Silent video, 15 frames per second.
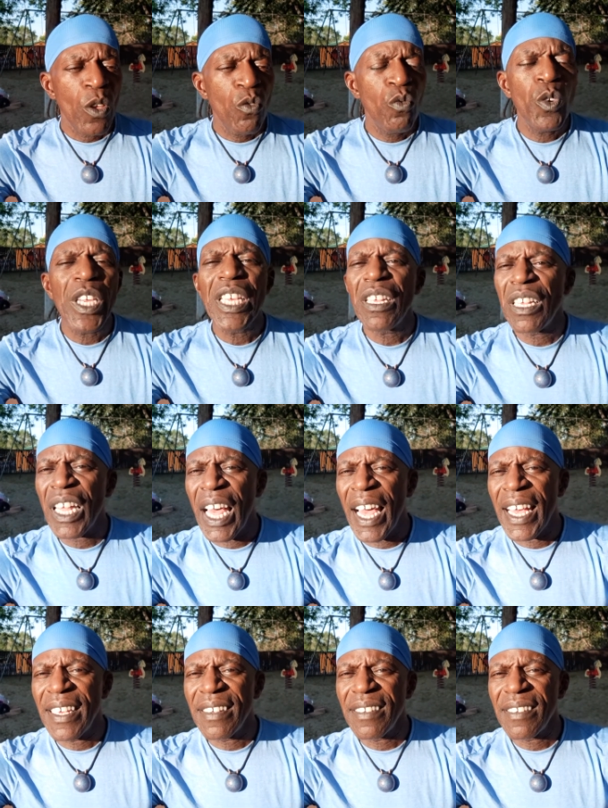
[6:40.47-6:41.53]

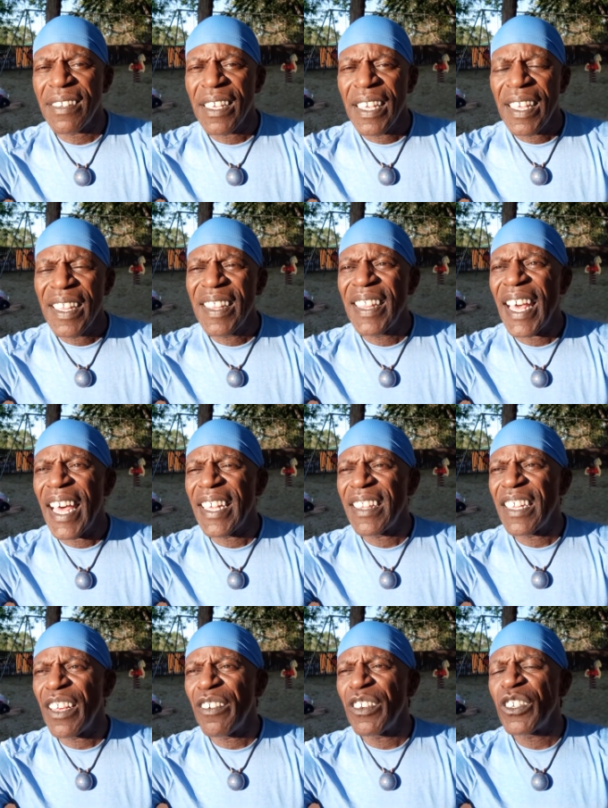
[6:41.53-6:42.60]
realize that
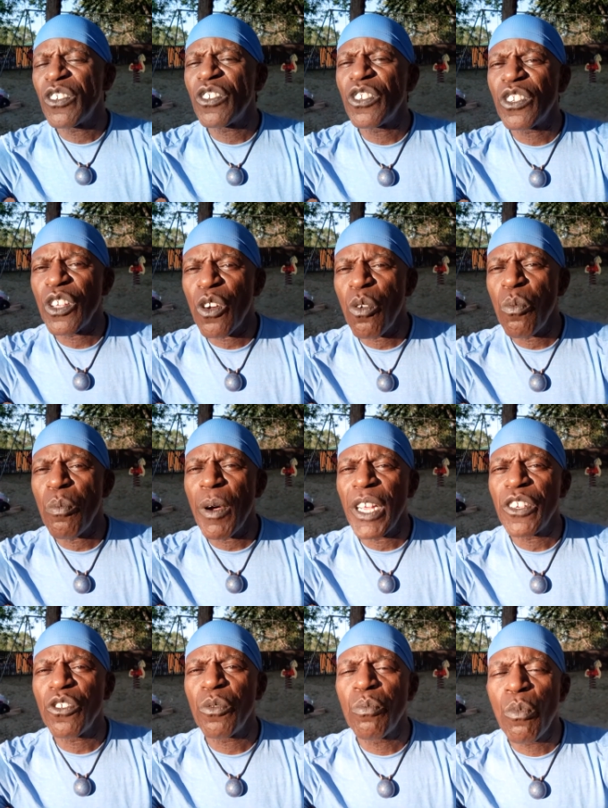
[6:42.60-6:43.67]
there is so
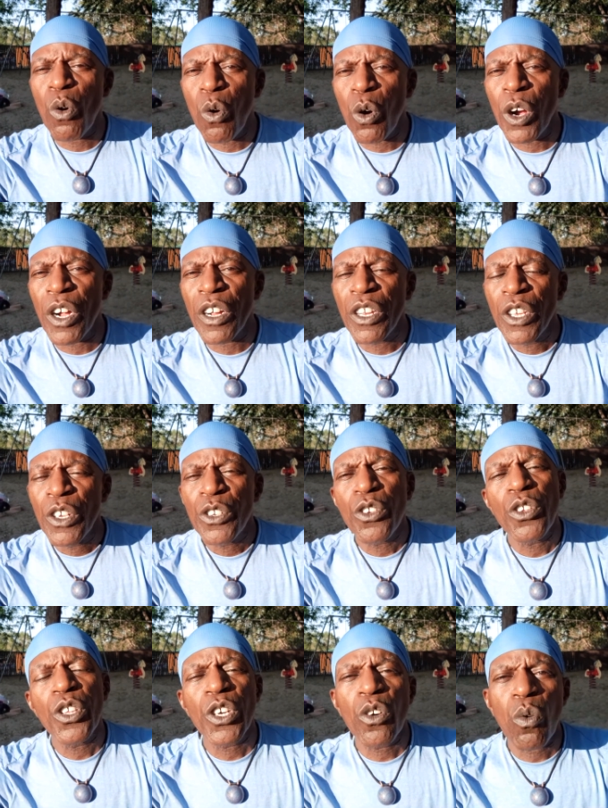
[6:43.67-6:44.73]
much more to
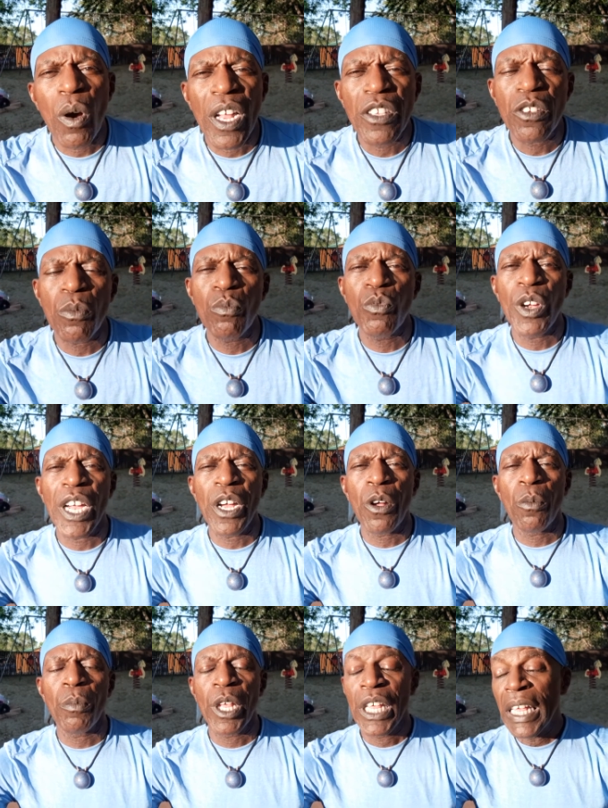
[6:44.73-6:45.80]
the quantum
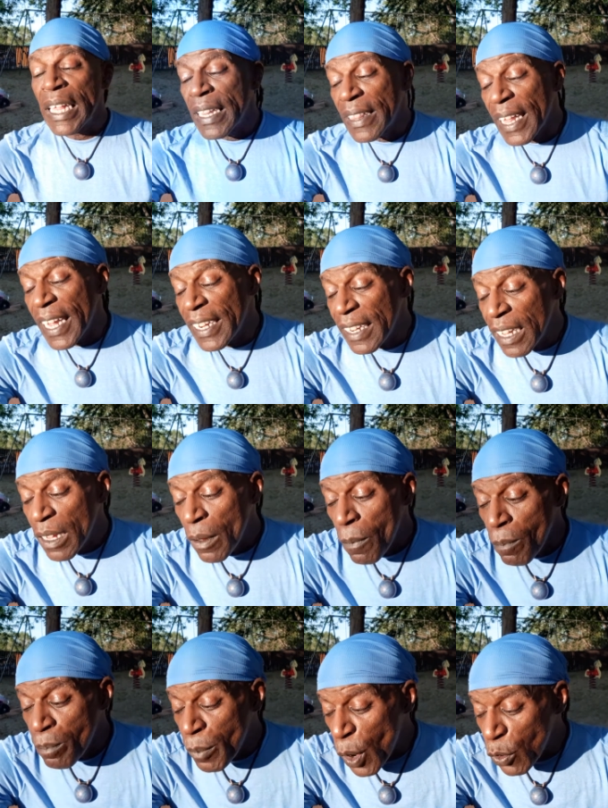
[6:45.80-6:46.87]
realm than
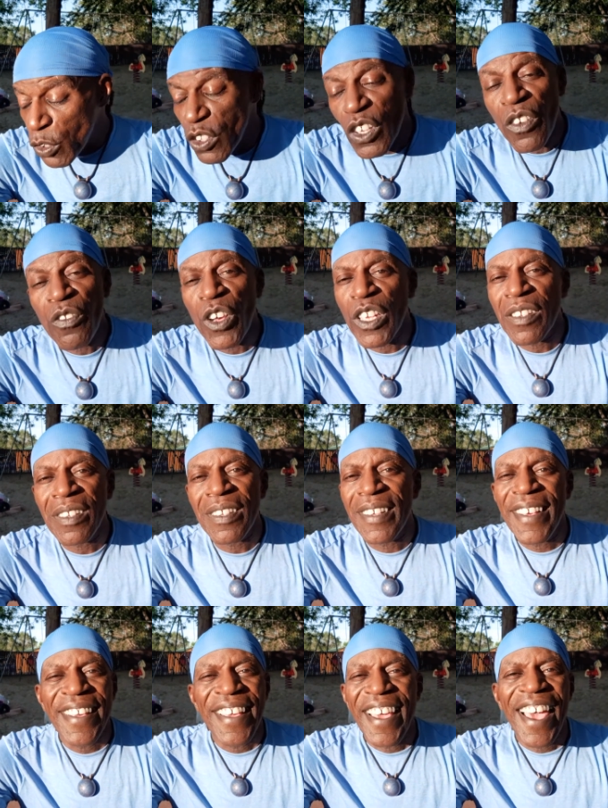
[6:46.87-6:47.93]
most of us
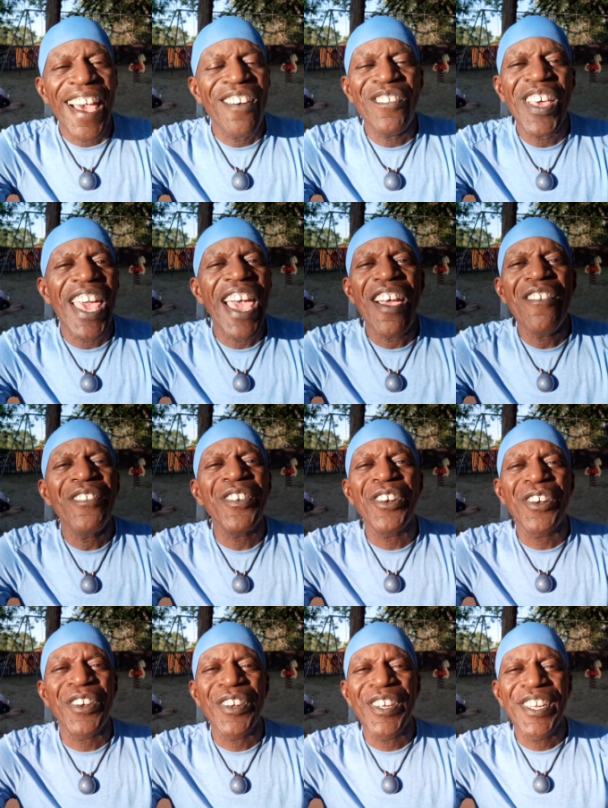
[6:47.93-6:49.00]
have ever
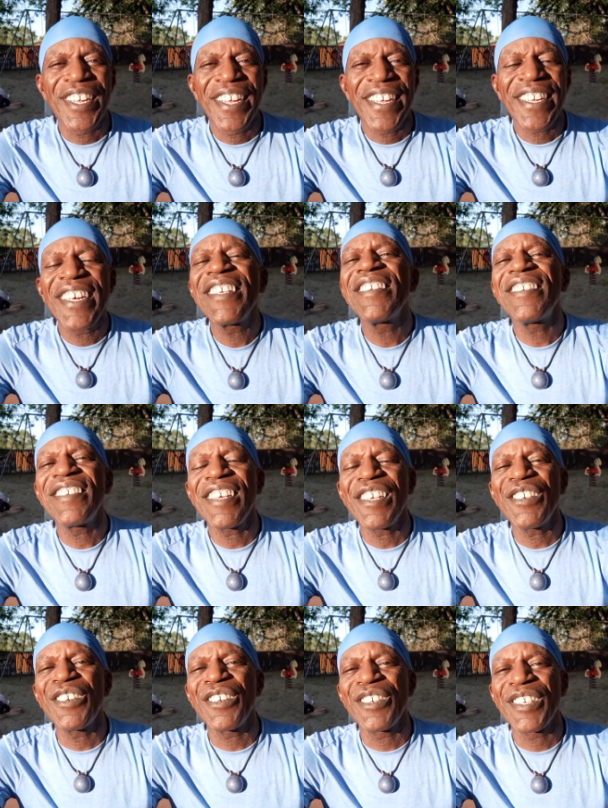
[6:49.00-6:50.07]

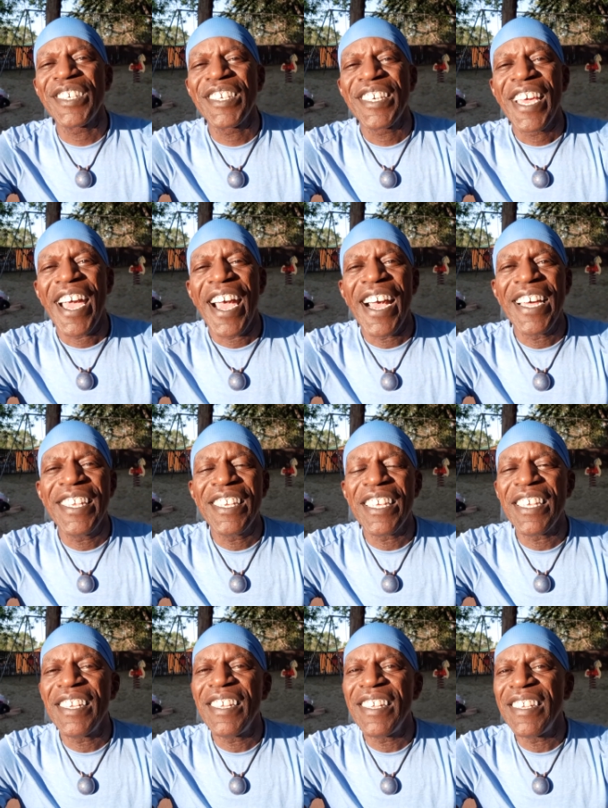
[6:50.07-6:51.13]
considered and
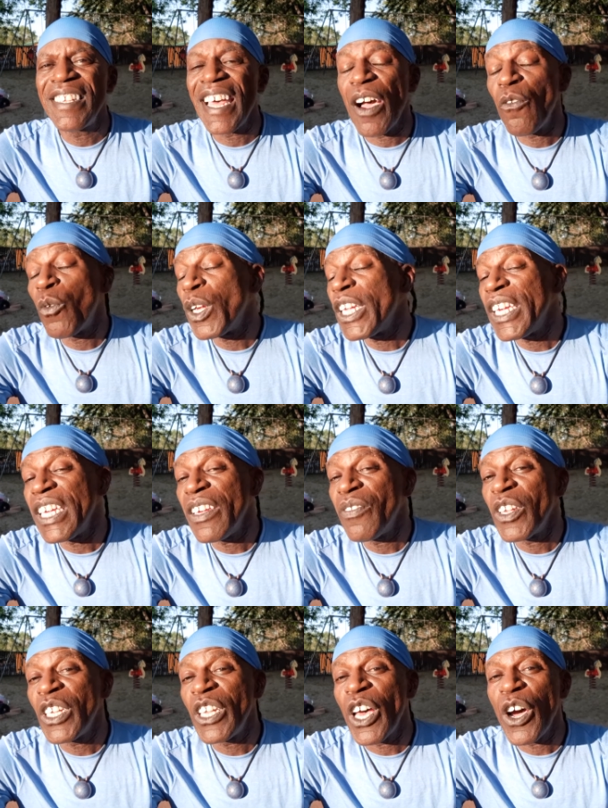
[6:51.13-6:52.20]
that we
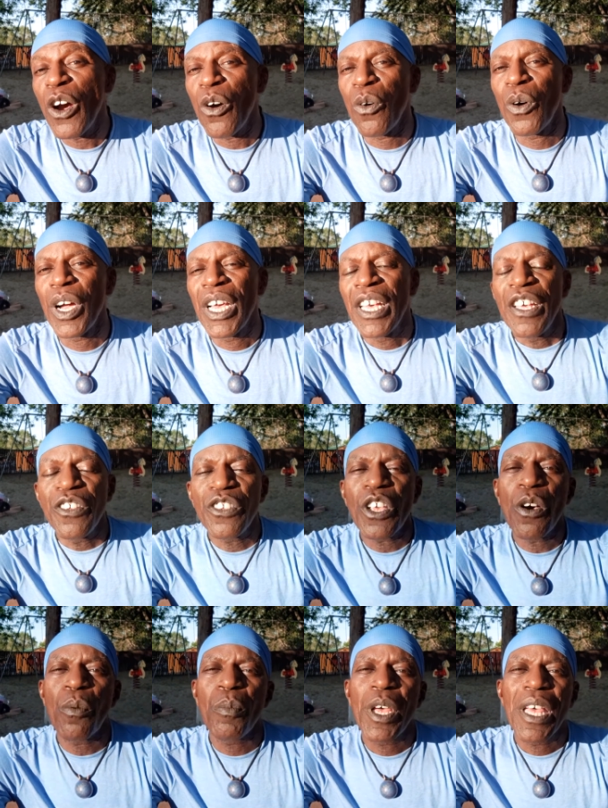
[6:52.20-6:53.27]
even know. So